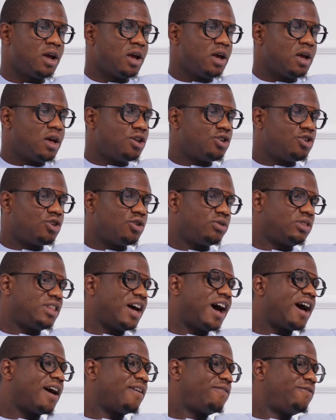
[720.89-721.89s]
and you know
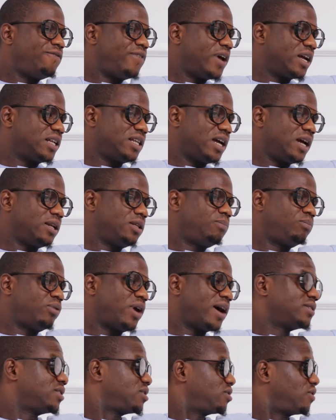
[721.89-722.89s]
that affected
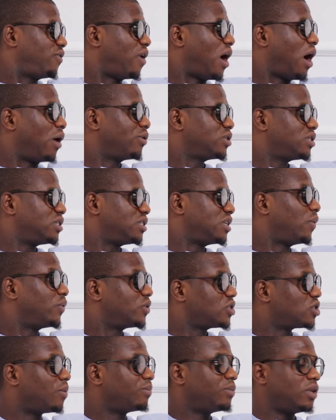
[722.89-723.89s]
prices of houses. That
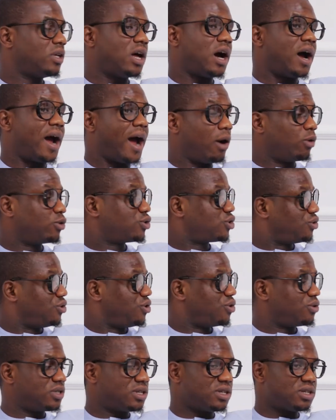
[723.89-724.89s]
was something that I also
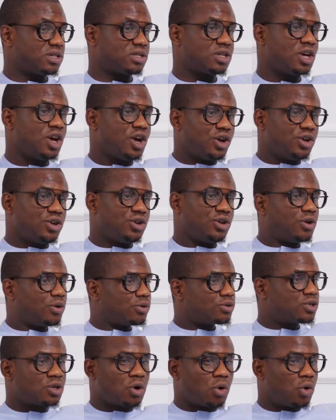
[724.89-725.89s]
noticed. So, you
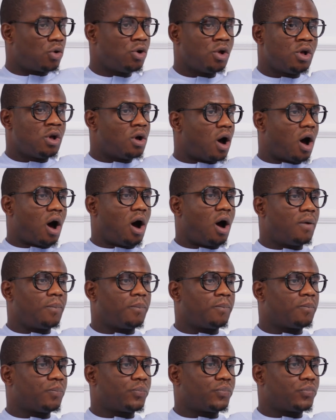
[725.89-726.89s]
know, yeah. so
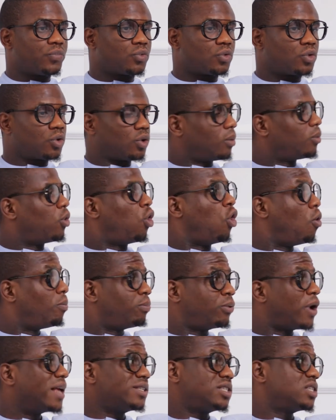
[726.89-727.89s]
um, home prices,
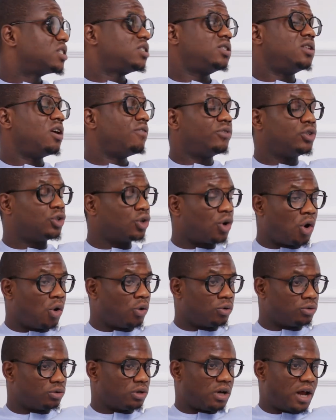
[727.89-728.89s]
home prices they've
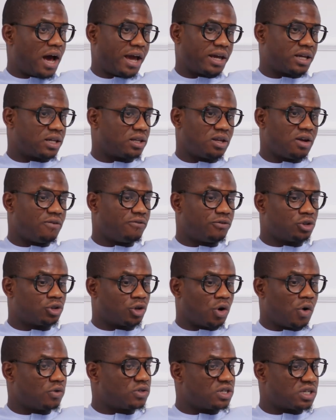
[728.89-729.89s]
grown like yeah. they've
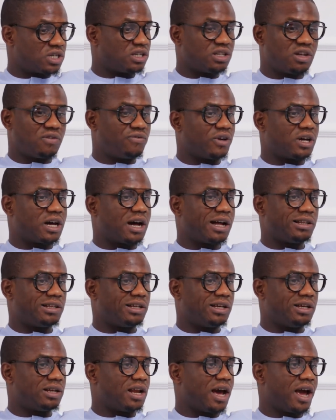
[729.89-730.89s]
grown
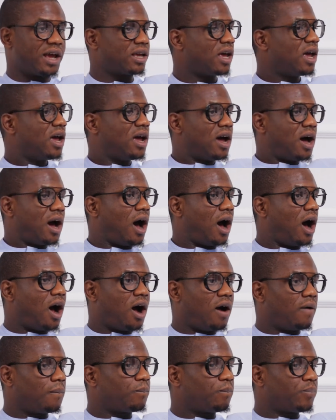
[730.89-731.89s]
significantly. Like
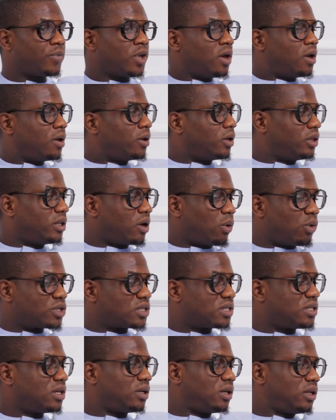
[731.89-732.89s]
um, there
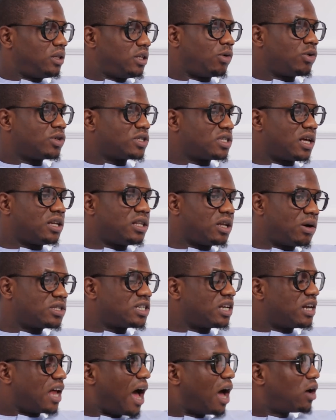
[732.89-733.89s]
was the there was a, there
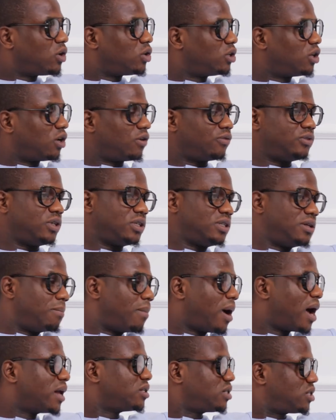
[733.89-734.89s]
was an angle of the
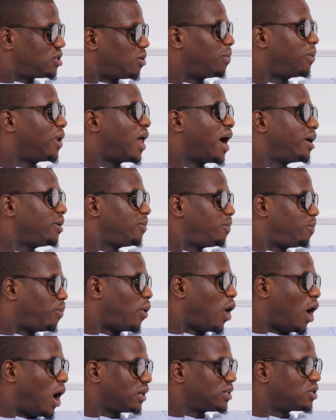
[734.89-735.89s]
demand supply
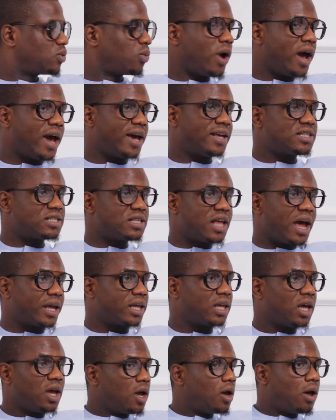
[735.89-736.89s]
part where mm -hmm. it's
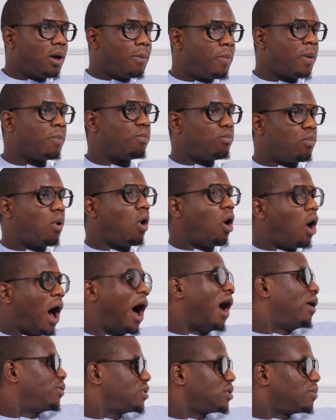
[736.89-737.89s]
like more
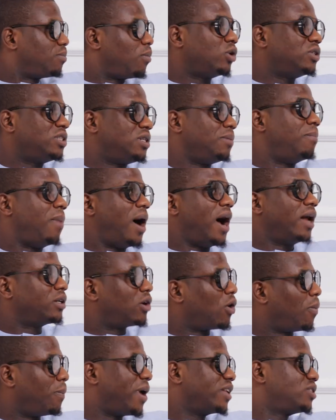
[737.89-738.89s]
house, more
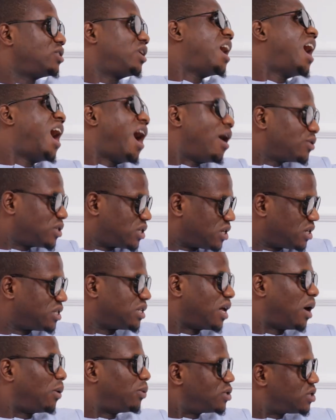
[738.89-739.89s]
demand compared to the houses
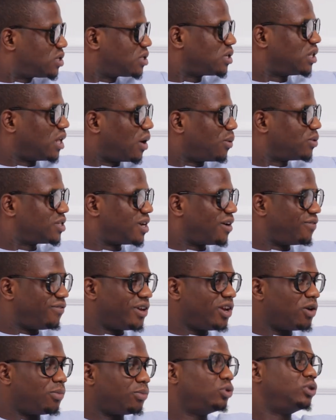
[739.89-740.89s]
yes, that was yes. that was
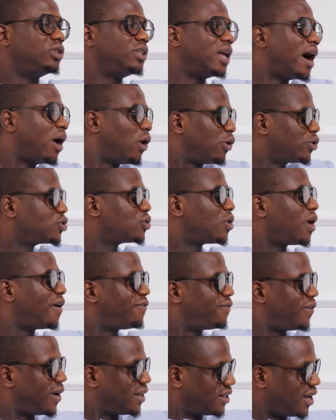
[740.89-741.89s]
available. That Inventory
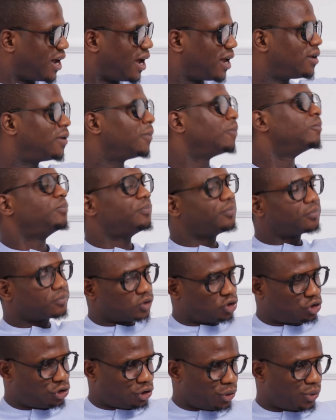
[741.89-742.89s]
also affected. Was demand
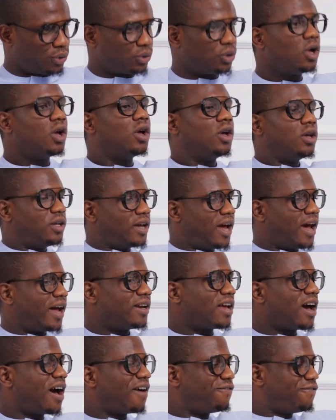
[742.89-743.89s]
was high. True.
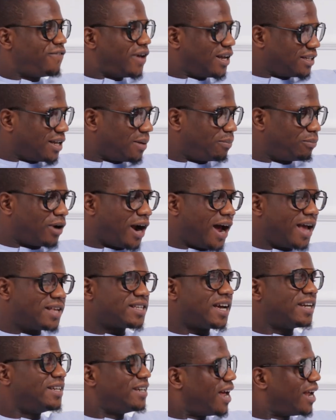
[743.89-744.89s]
Yeah, that affected
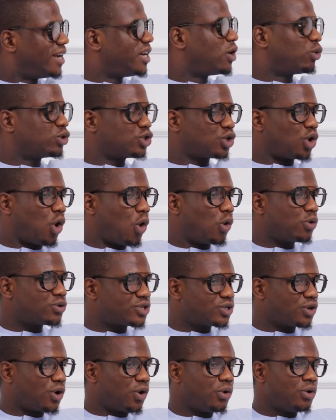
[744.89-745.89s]
price. And then there was
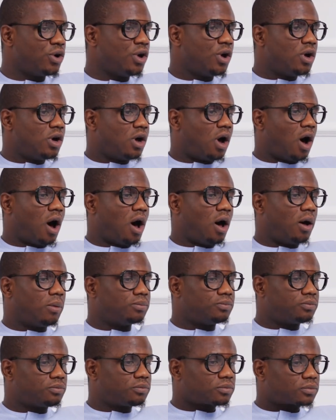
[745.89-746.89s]
also
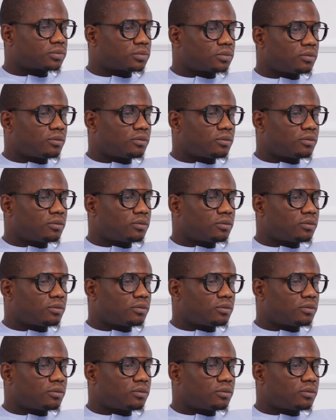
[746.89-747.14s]
um,